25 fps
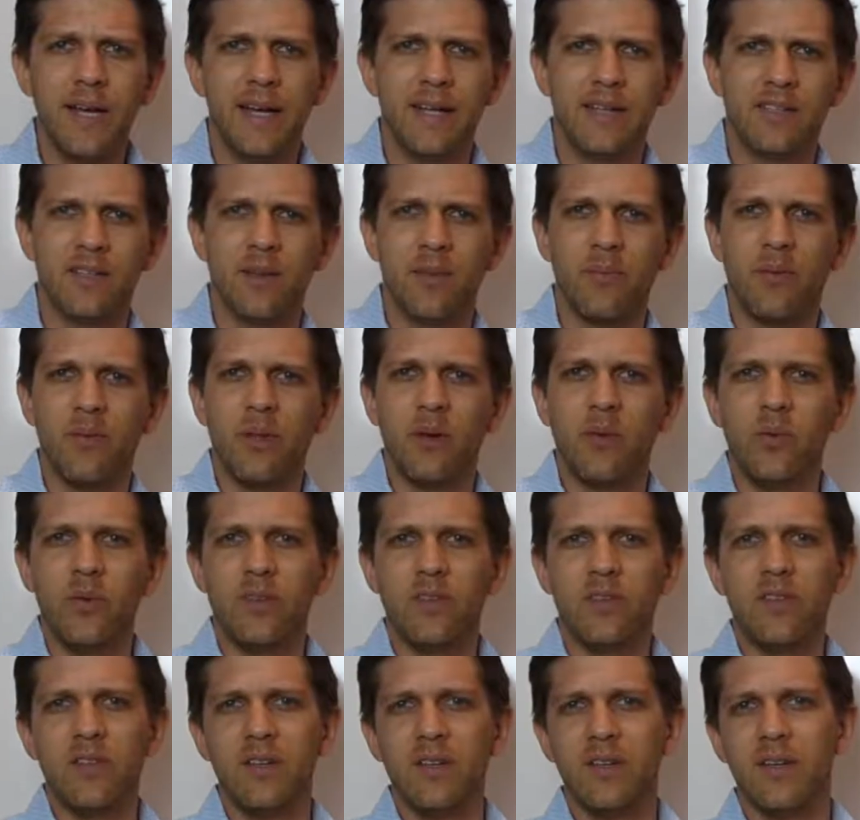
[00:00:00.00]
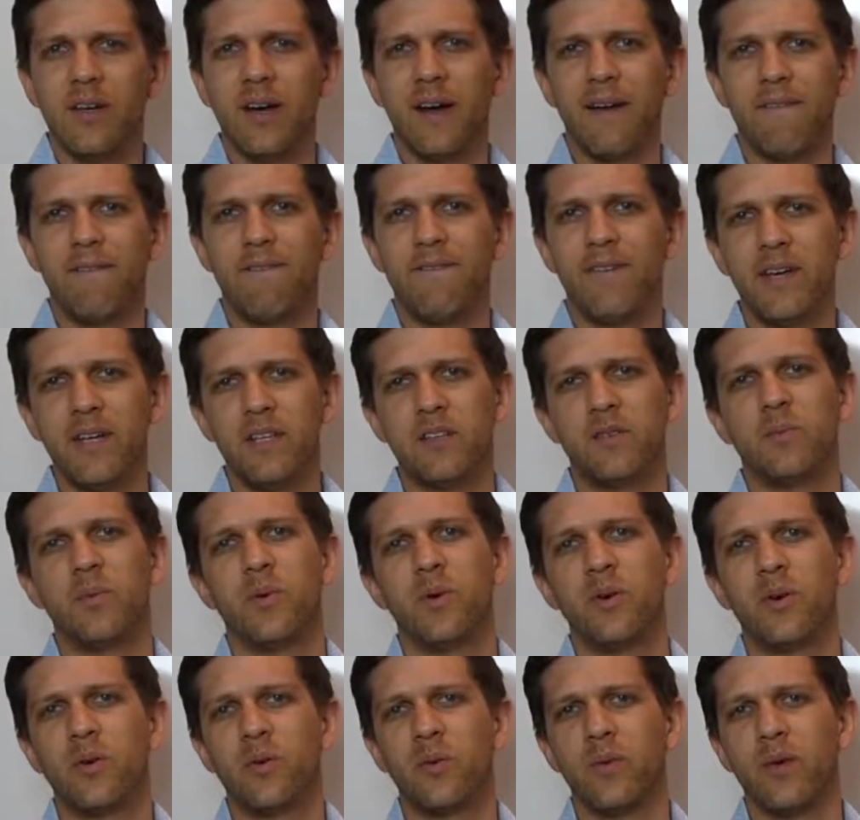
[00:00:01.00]
It's something we see on
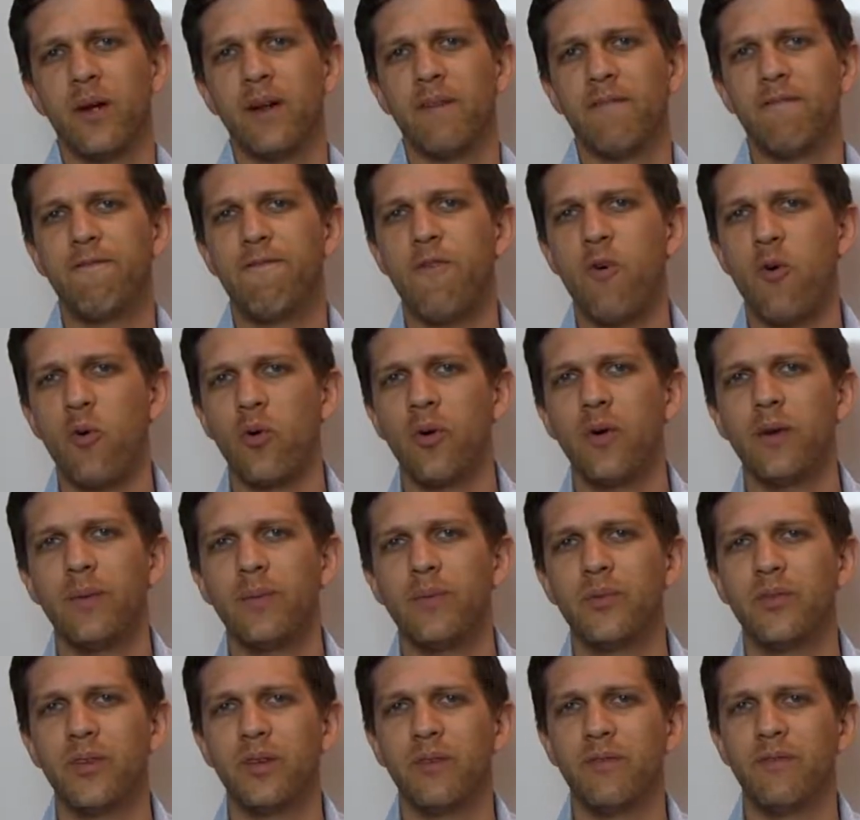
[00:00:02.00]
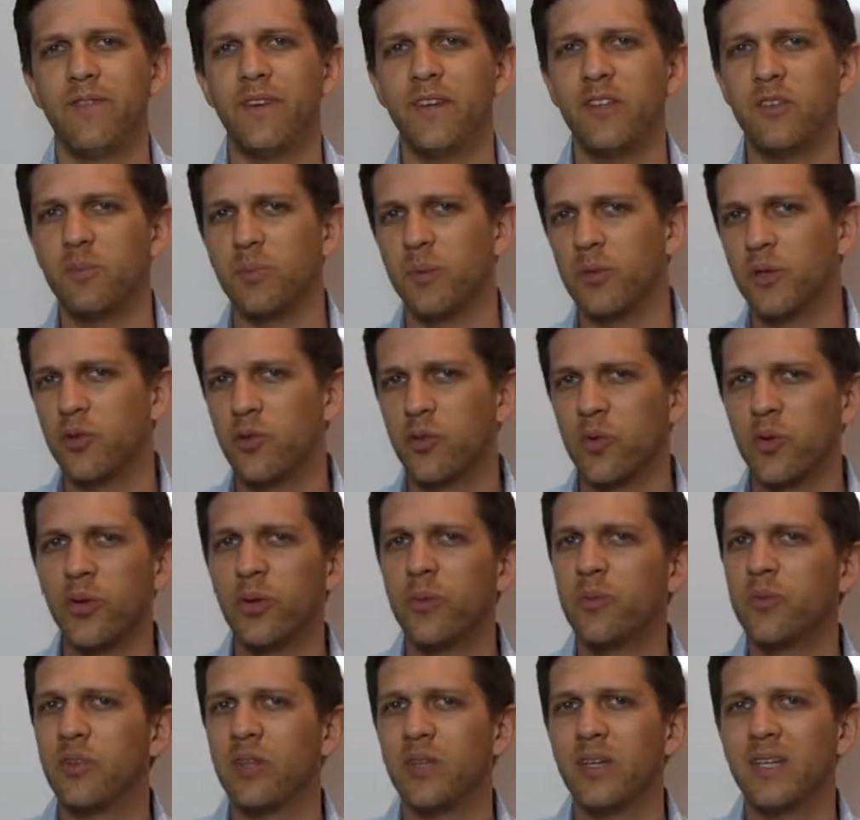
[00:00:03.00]
Facebook, on forums and Facebook
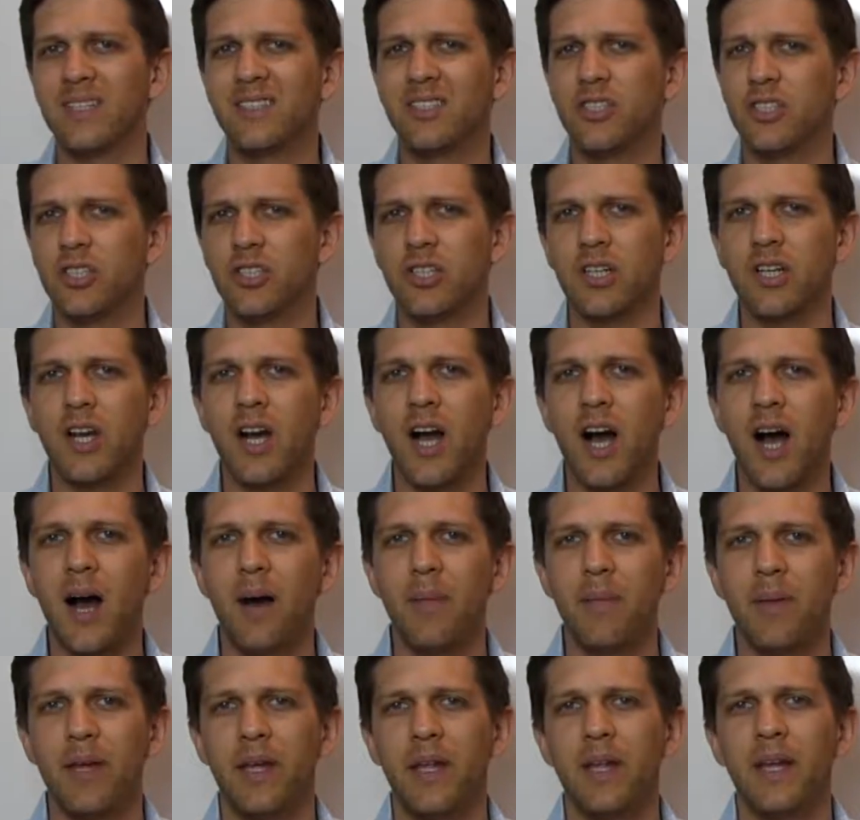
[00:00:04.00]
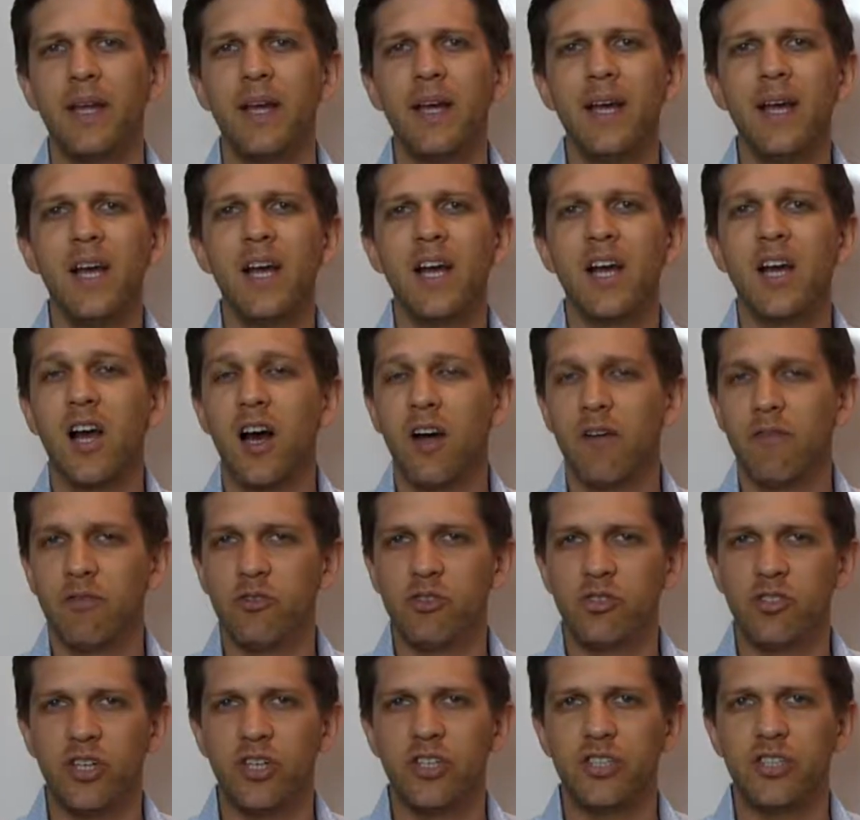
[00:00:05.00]
groups, and it's just a common
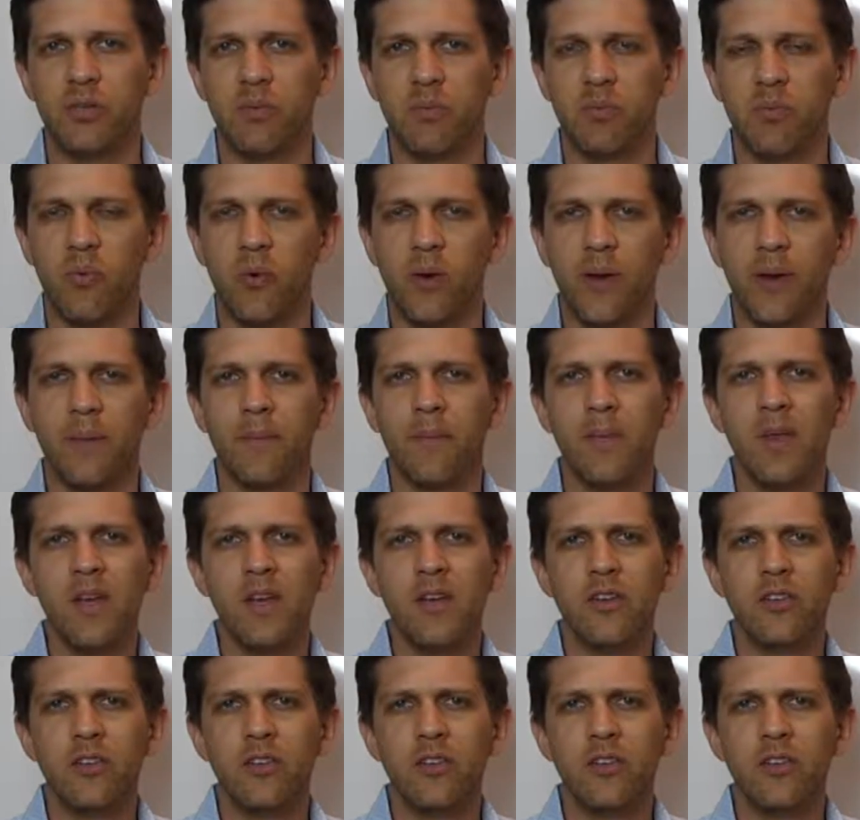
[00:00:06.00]
conversation point.